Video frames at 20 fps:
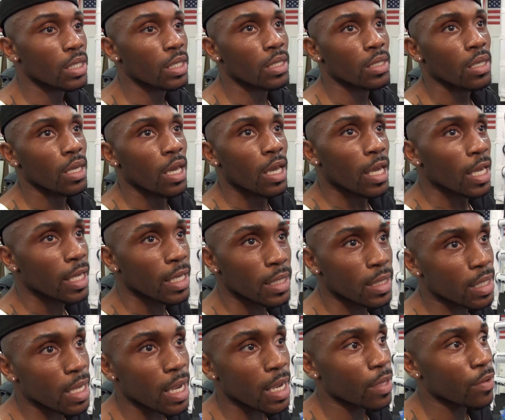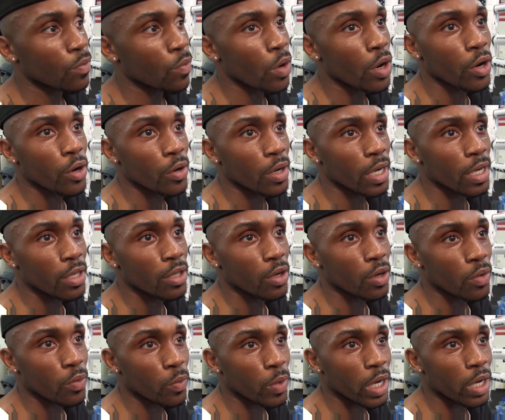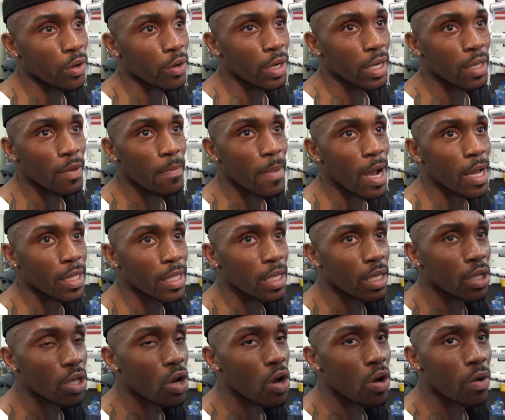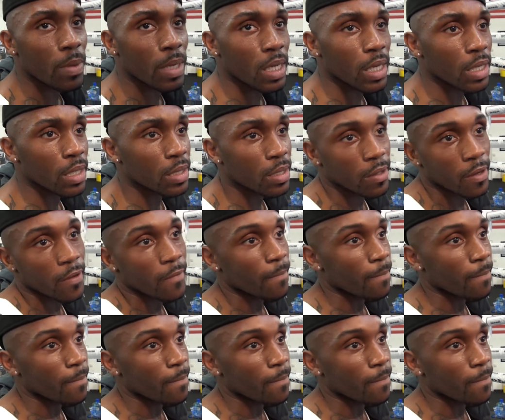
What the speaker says: He's not worried or wearied about it at all, because